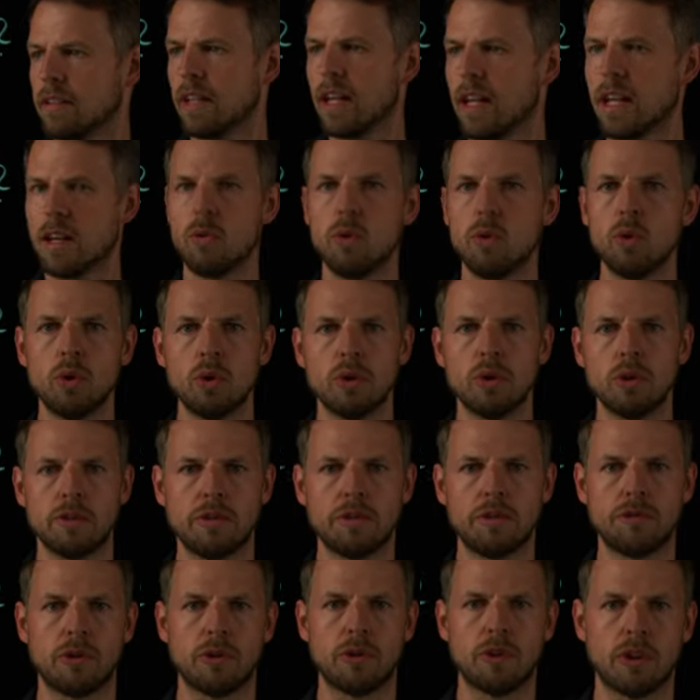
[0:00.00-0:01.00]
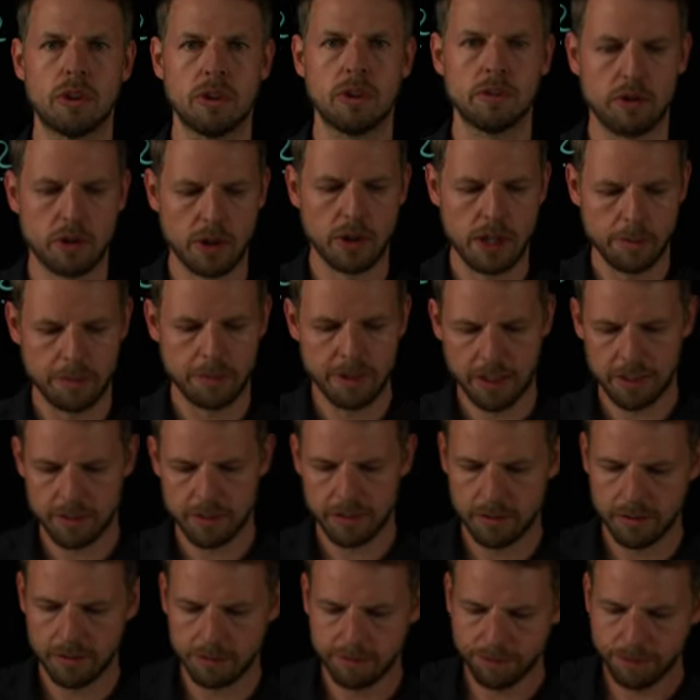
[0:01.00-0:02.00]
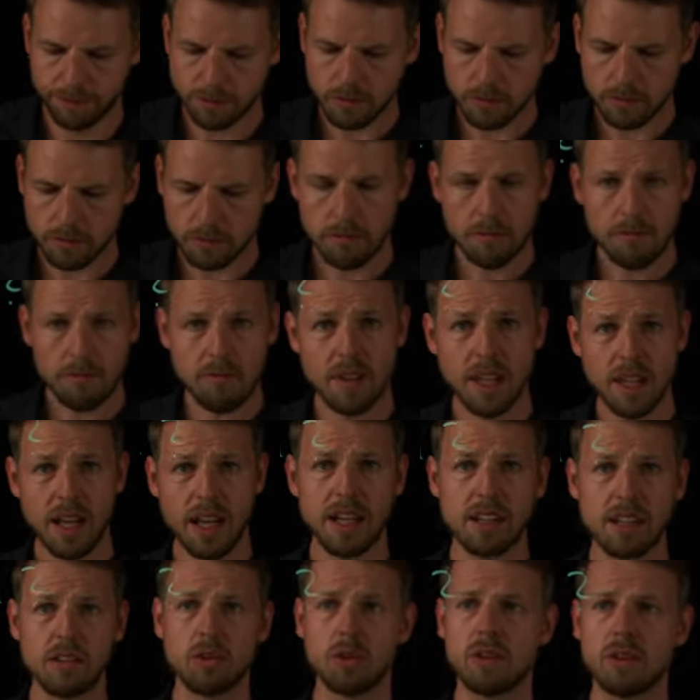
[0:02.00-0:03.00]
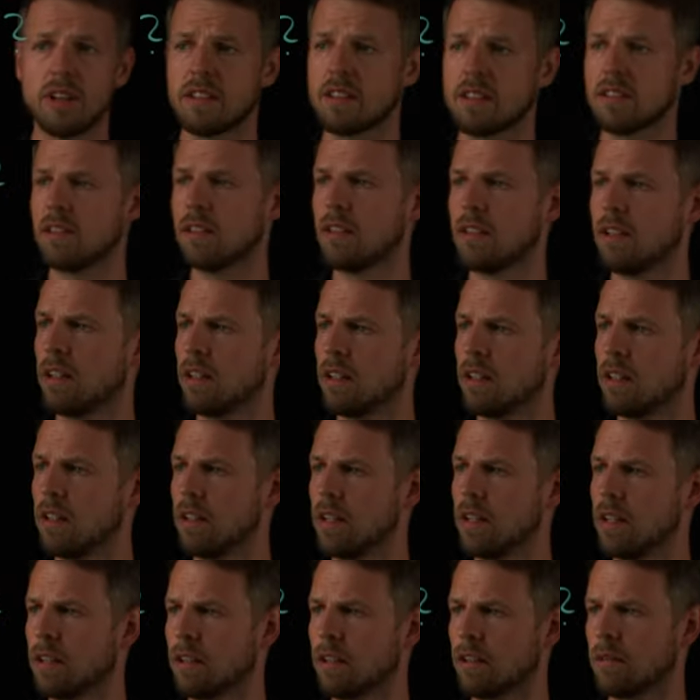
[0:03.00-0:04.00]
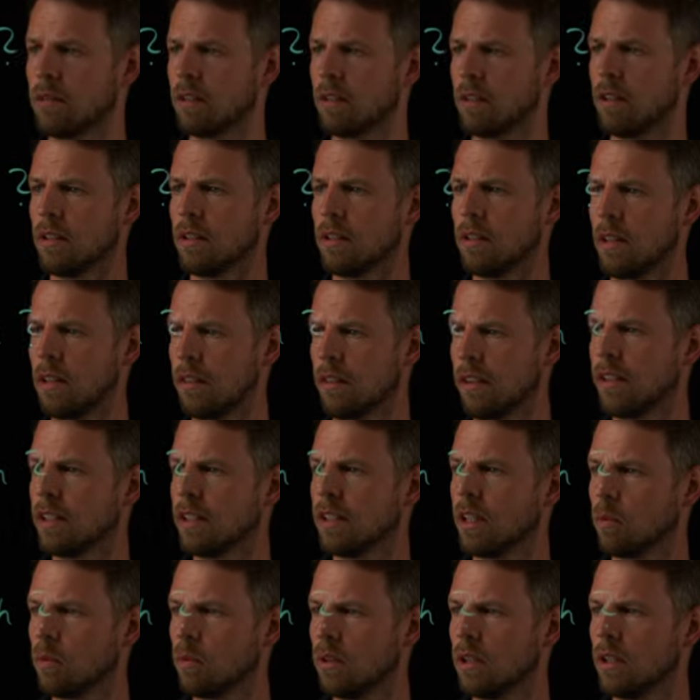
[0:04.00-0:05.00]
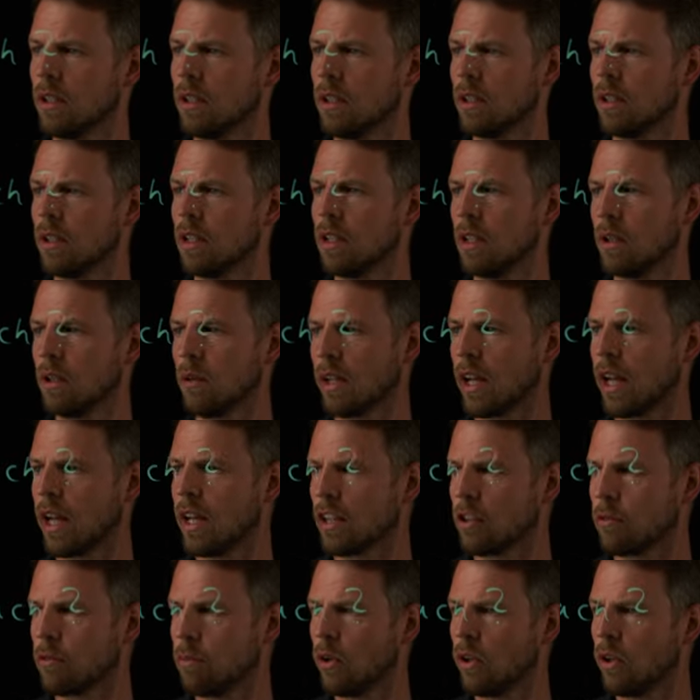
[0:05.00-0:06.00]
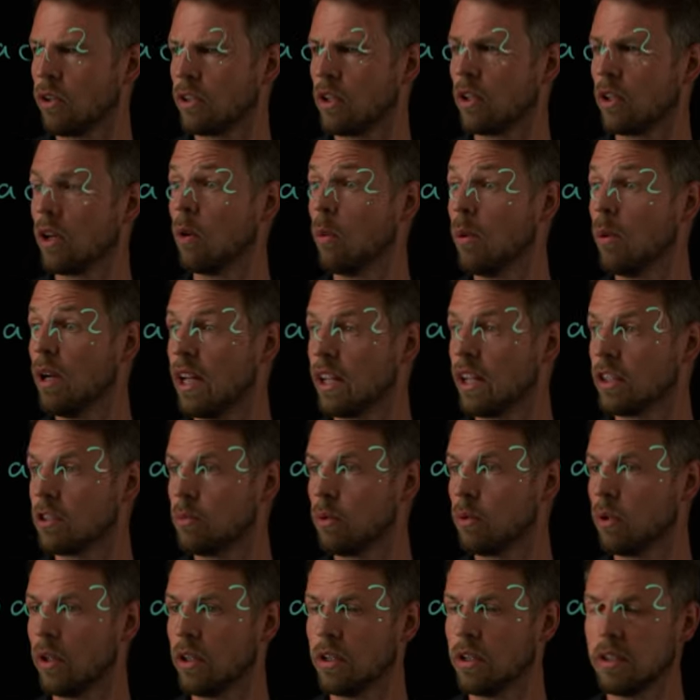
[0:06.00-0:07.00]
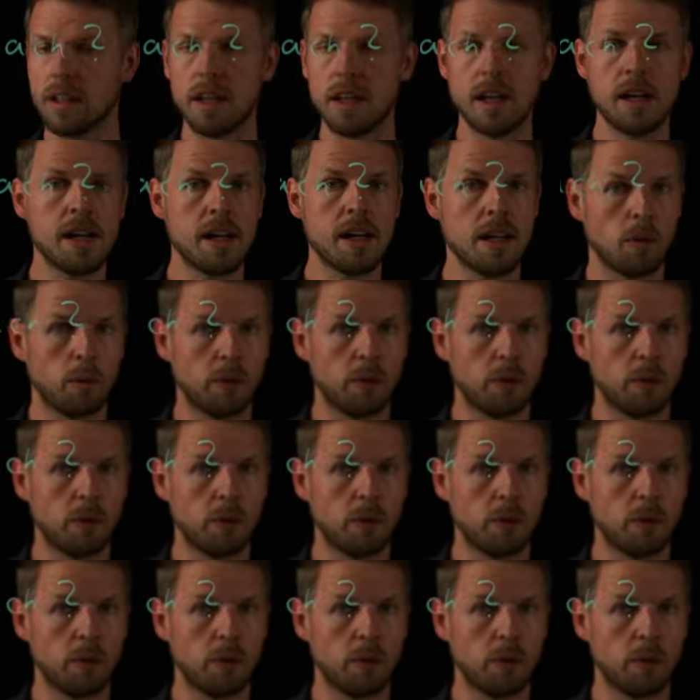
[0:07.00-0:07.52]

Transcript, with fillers: a rule for, for updates? And so there's a, a, a, a thing that we can exploit now or will exploit, we